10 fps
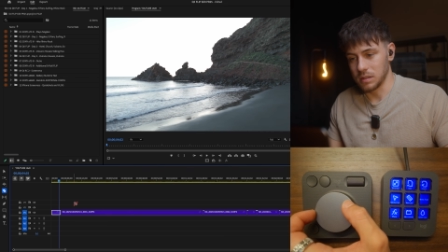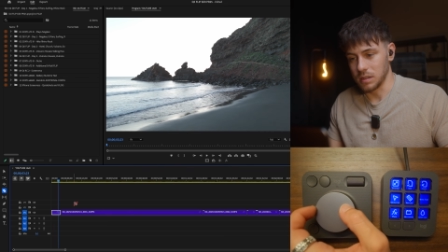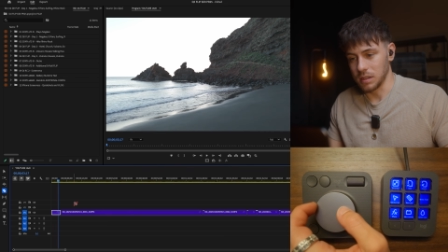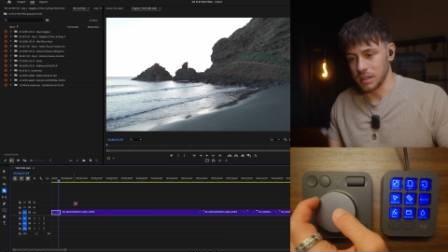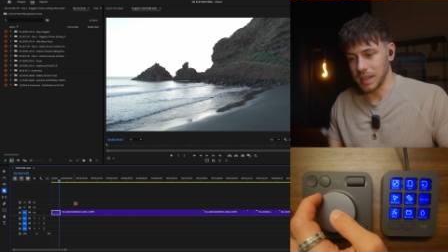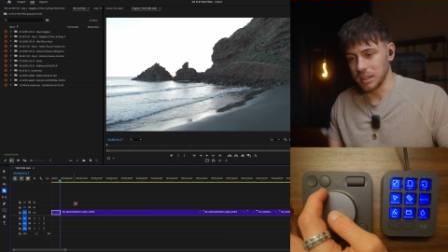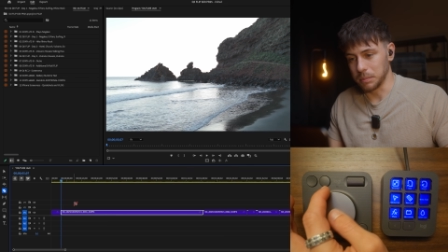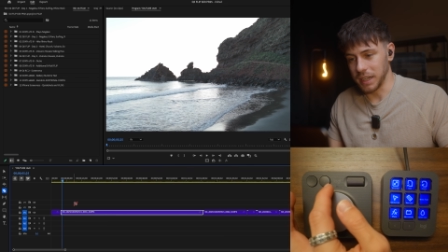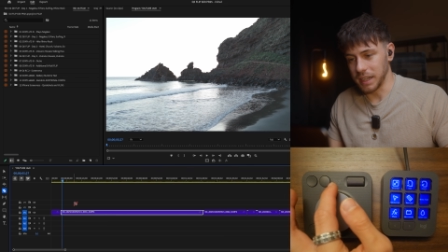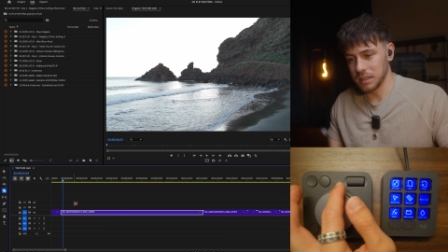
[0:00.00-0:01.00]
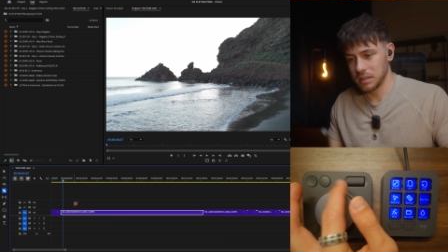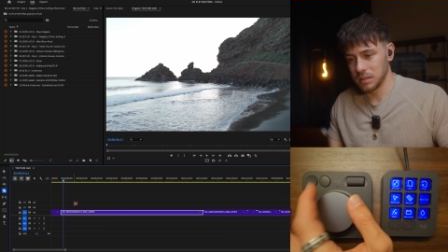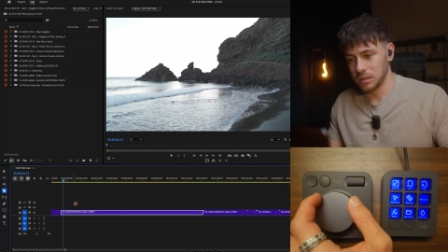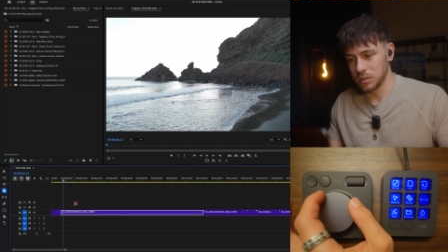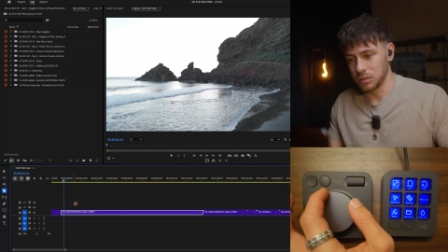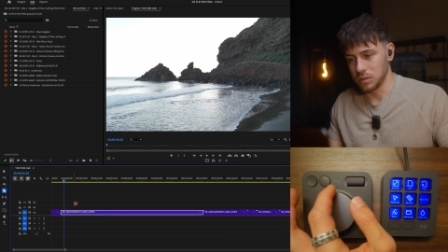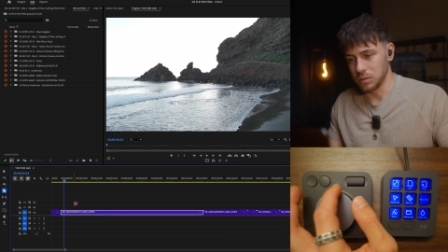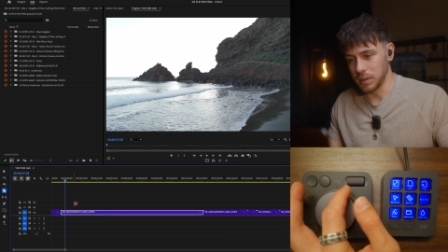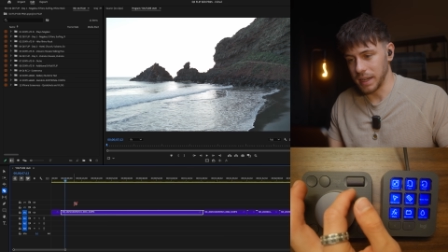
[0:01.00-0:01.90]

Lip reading: the dial pad to